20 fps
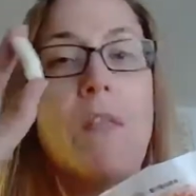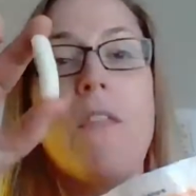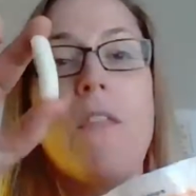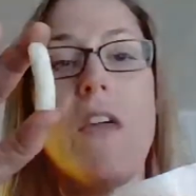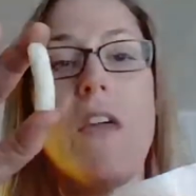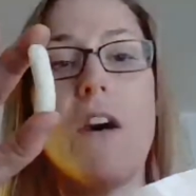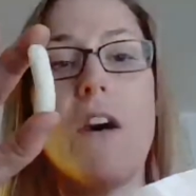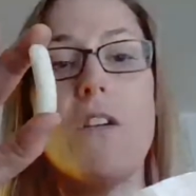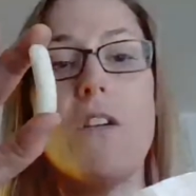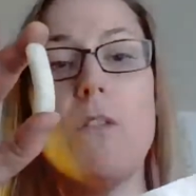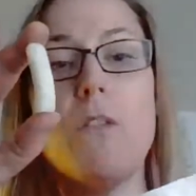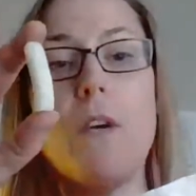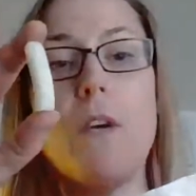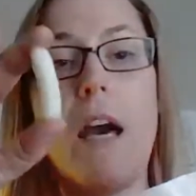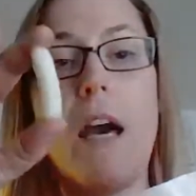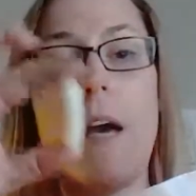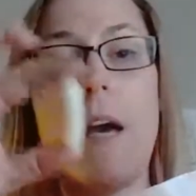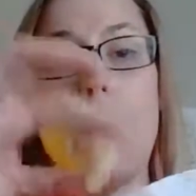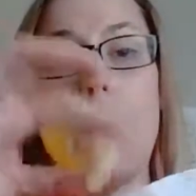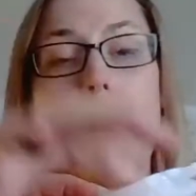They also
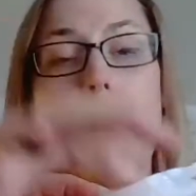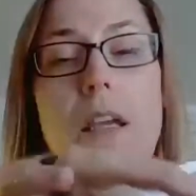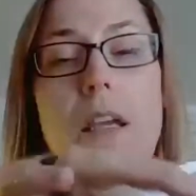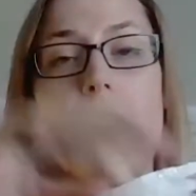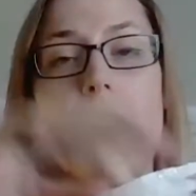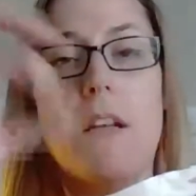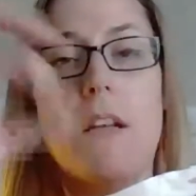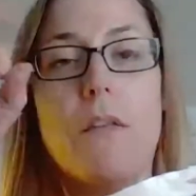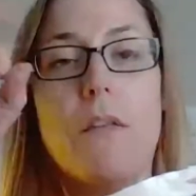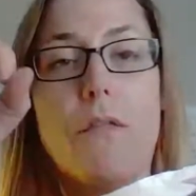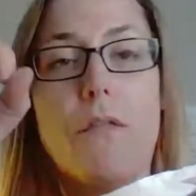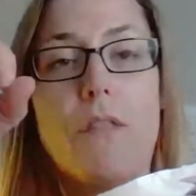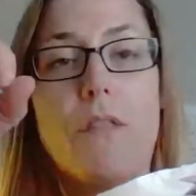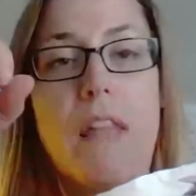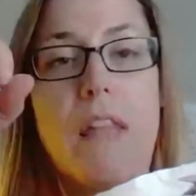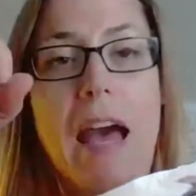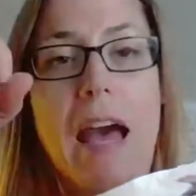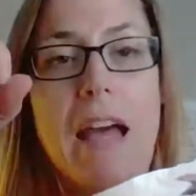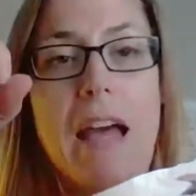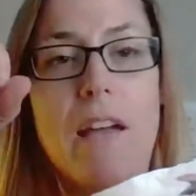come in
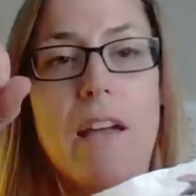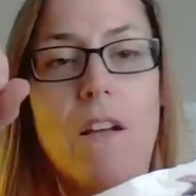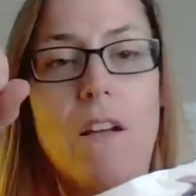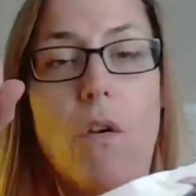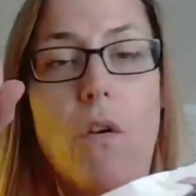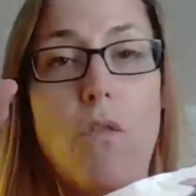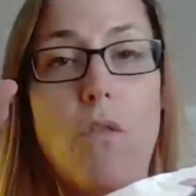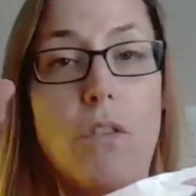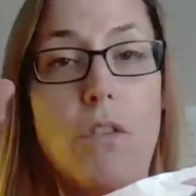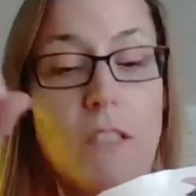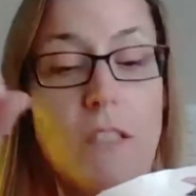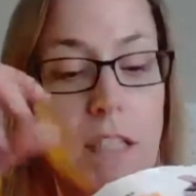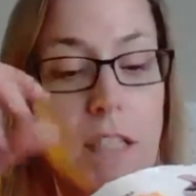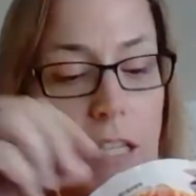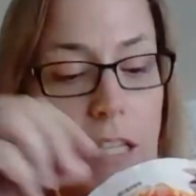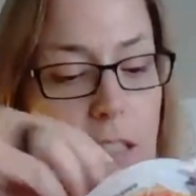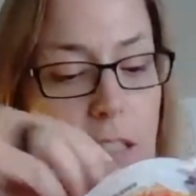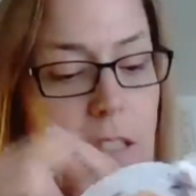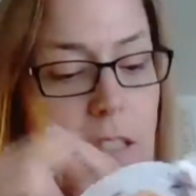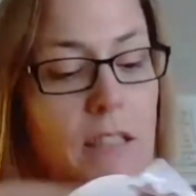flat oval
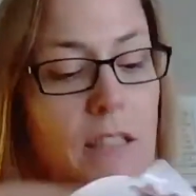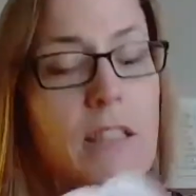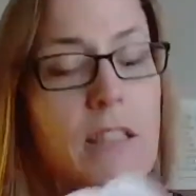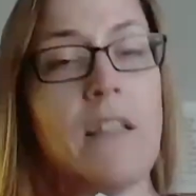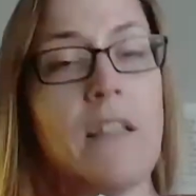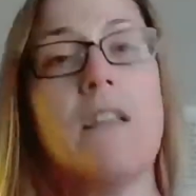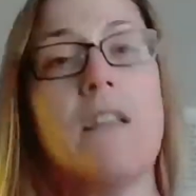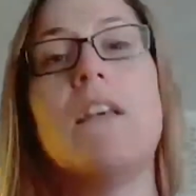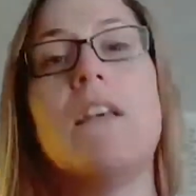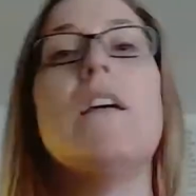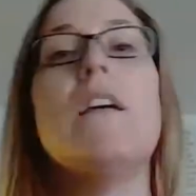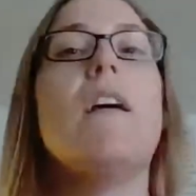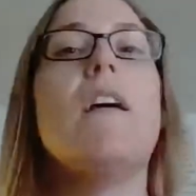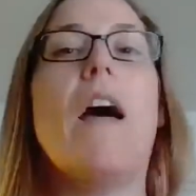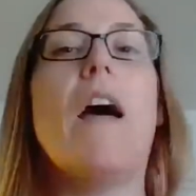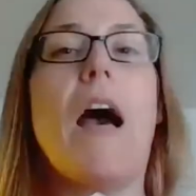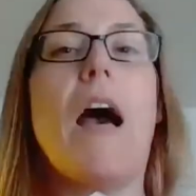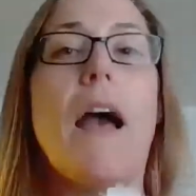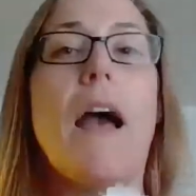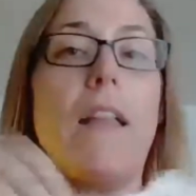discs.
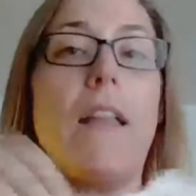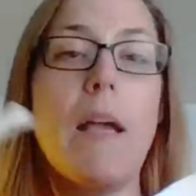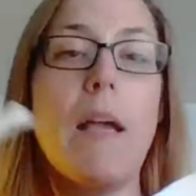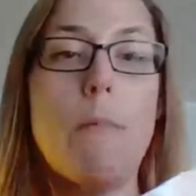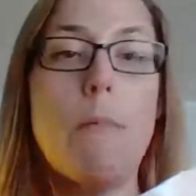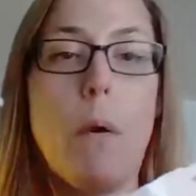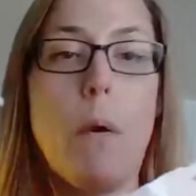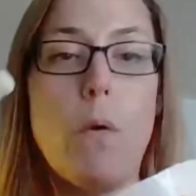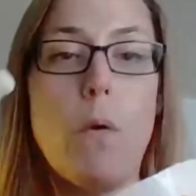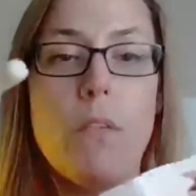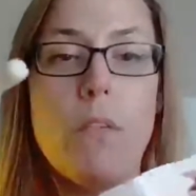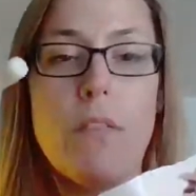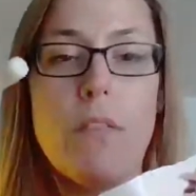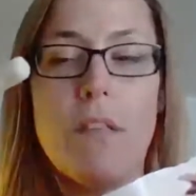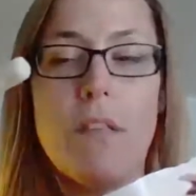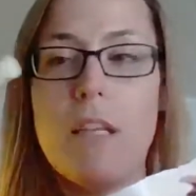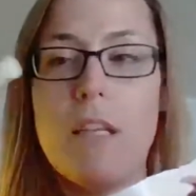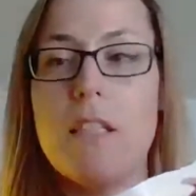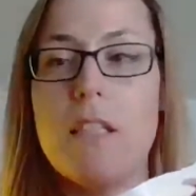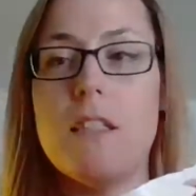I like both.
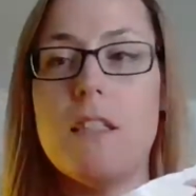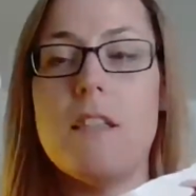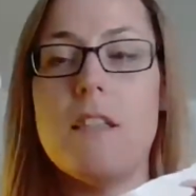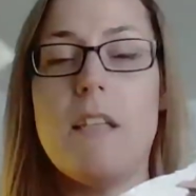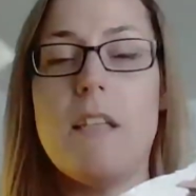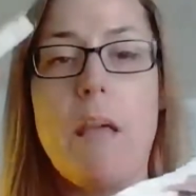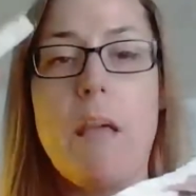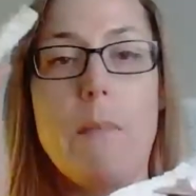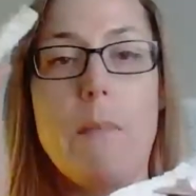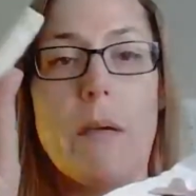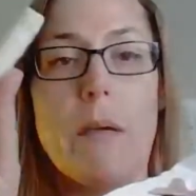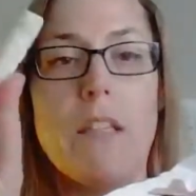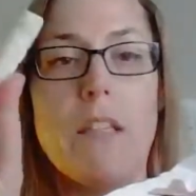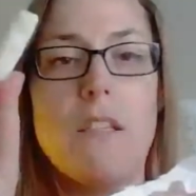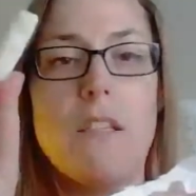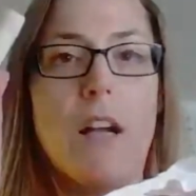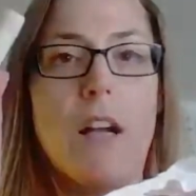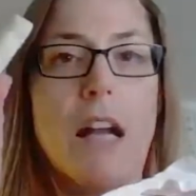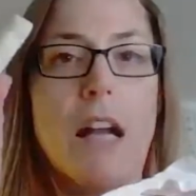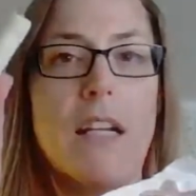They taste the same, but
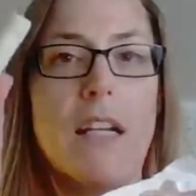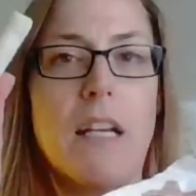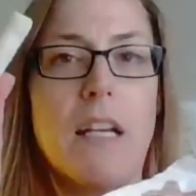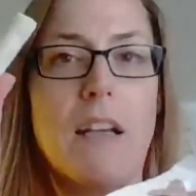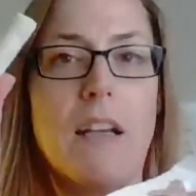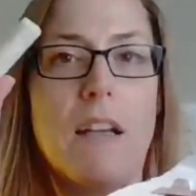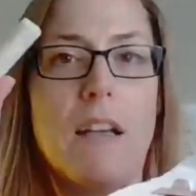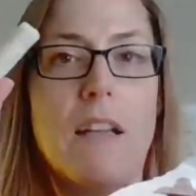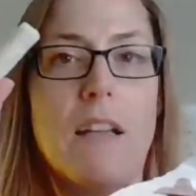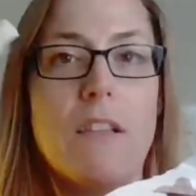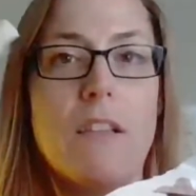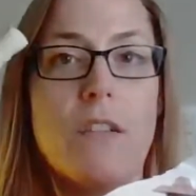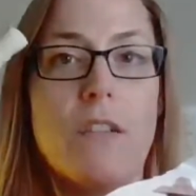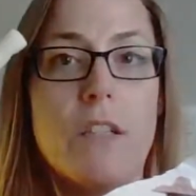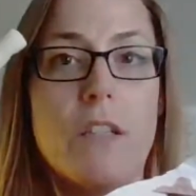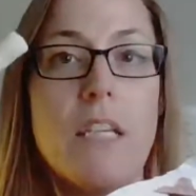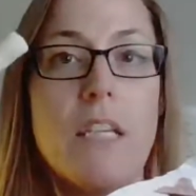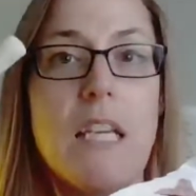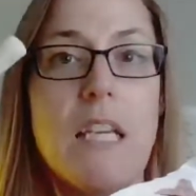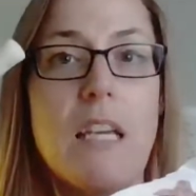these are kind of easier
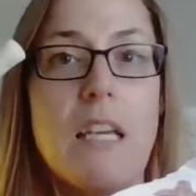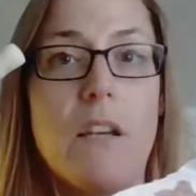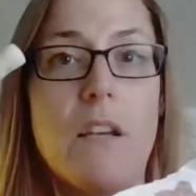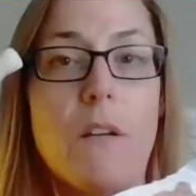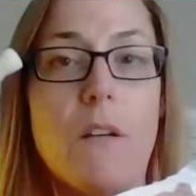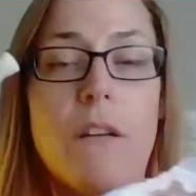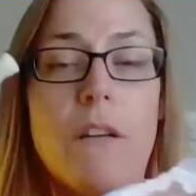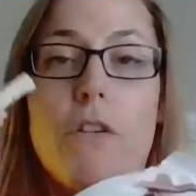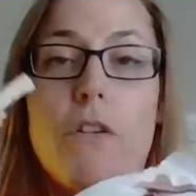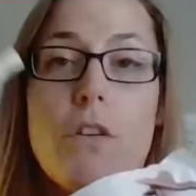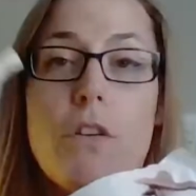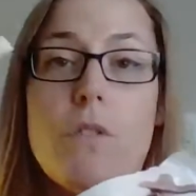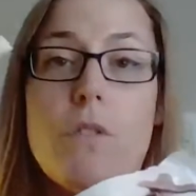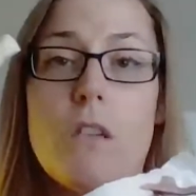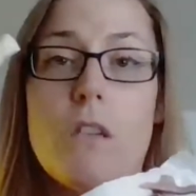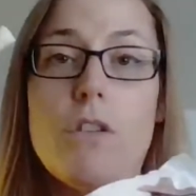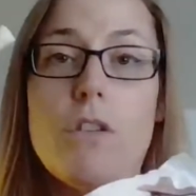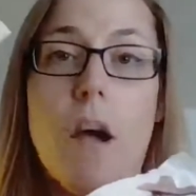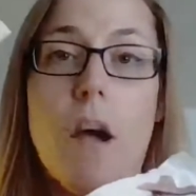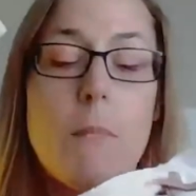to eat if you're
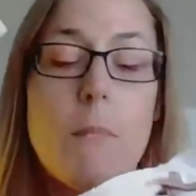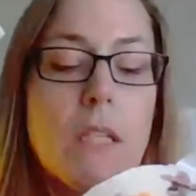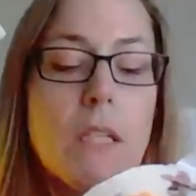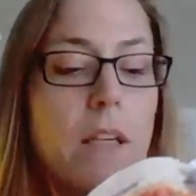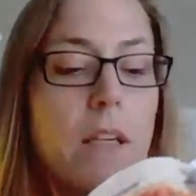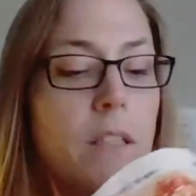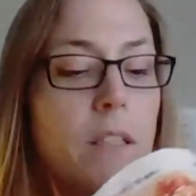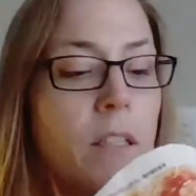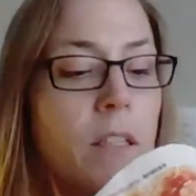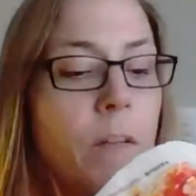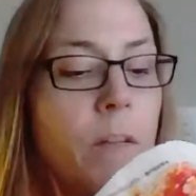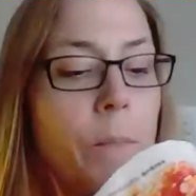using chopsticks.